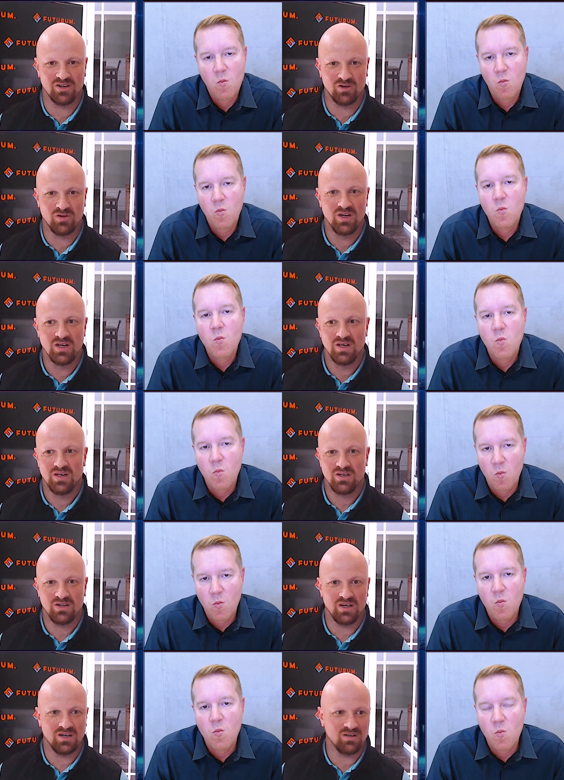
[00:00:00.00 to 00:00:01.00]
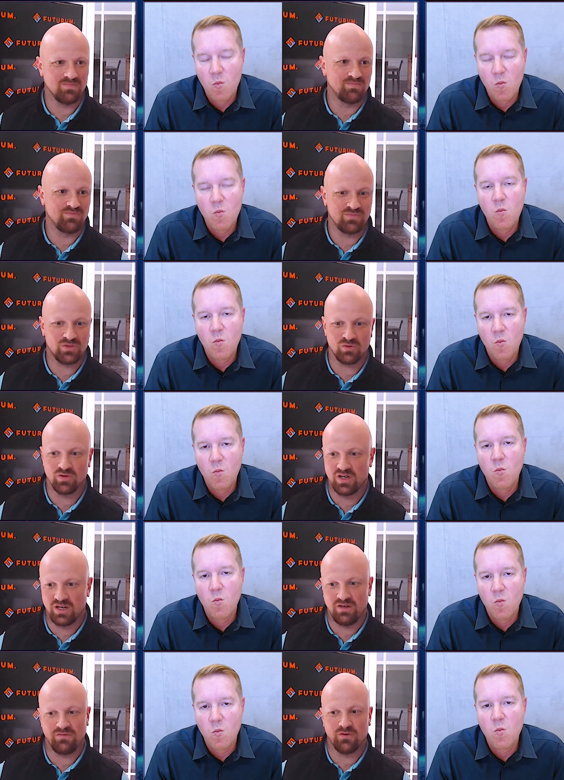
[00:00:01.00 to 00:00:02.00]
Speaker 1: know, uh,
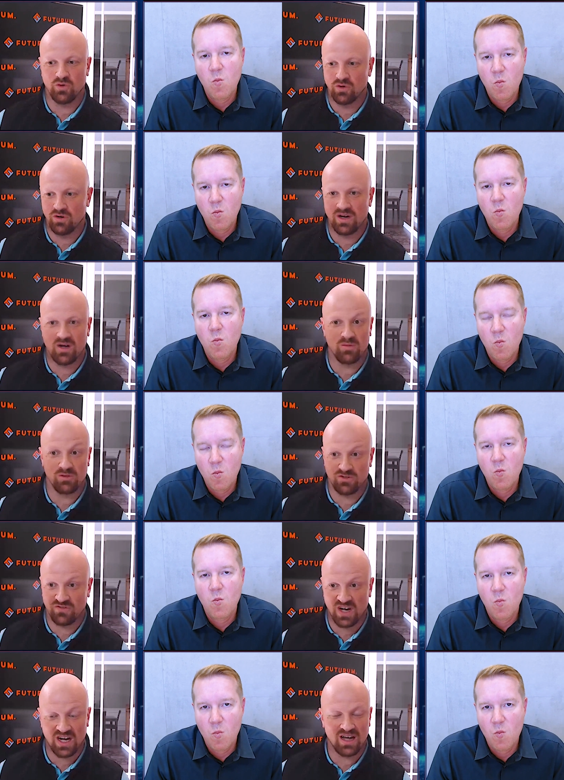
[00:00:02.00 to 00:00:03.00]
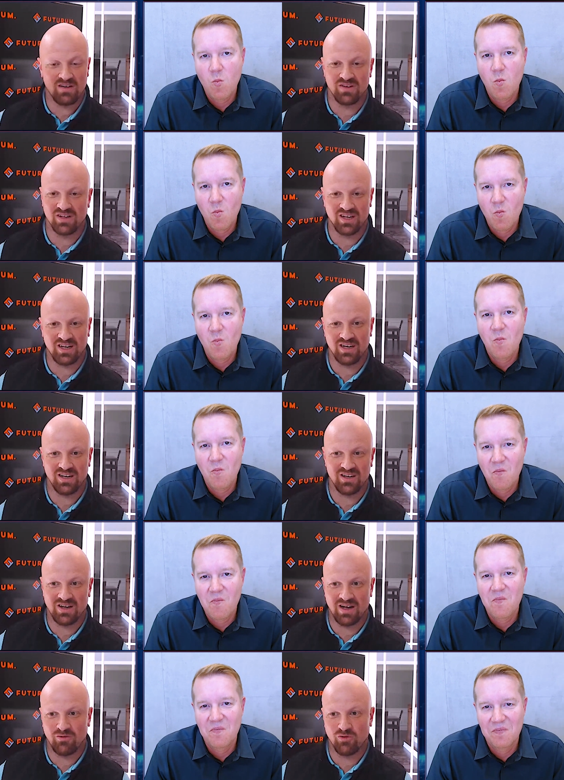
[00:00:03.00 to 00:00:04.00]
three, four, now almost five. And like,
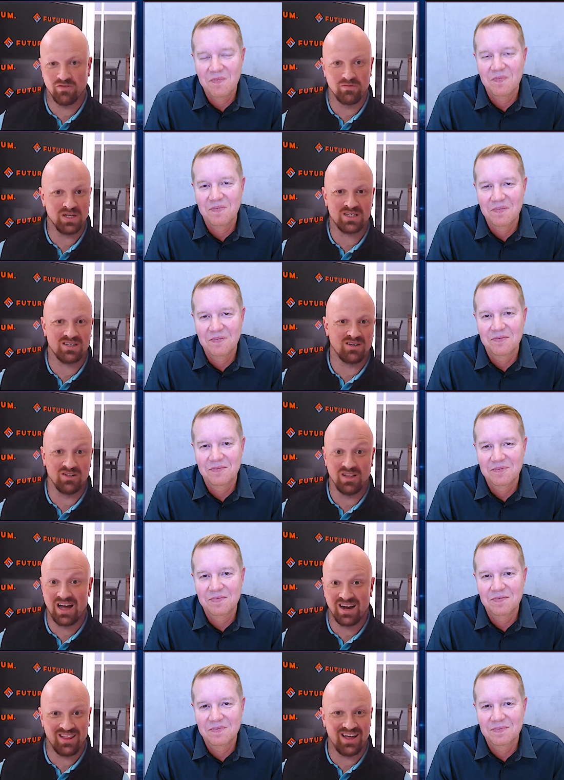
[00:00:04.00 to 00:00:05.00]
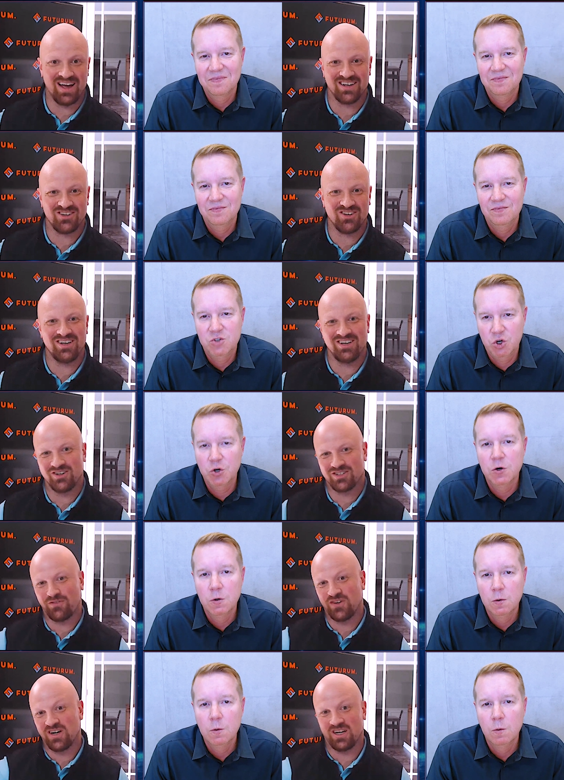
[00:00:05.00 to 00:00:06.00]
I would have missed a lot of that. So, you know, it's
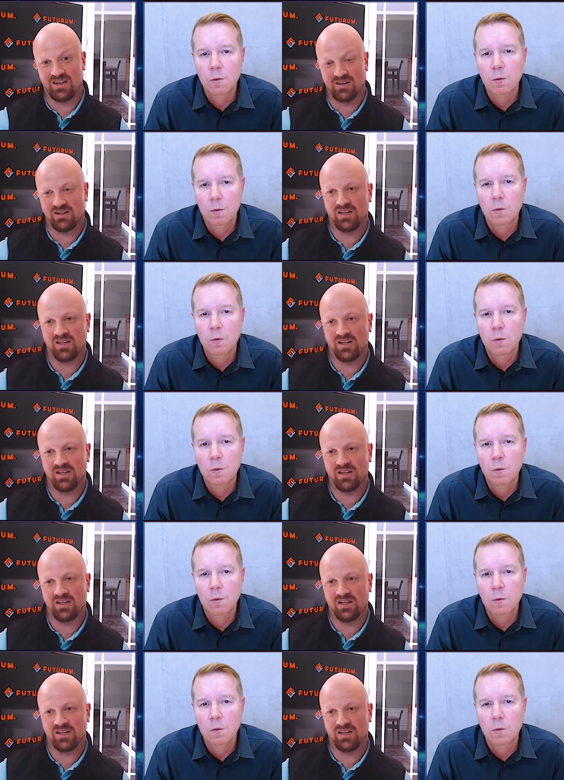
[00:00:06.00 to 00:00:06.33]
funny.